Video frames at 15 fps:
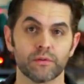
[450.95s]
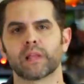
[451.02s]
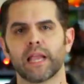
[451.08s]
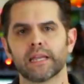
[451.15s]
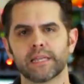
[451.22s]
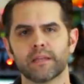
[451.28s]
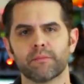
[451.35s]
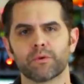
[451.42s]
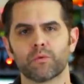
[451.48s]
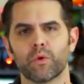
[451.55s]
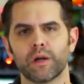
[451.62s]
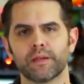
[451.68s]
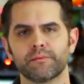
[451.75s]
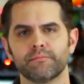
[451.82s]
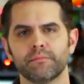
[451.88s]
And at number
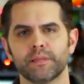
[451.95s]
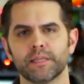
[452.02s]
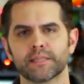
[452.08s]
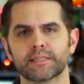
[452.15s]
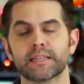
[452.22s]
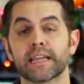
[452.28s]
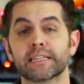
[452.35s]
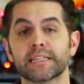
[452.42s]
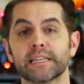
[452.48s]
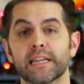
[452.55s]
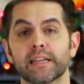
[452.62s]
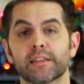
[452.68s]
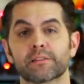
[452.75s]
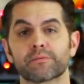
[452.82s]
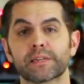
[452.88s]
one is
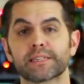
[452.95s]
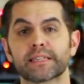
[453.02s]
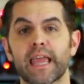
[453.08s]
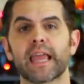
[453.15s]
1983's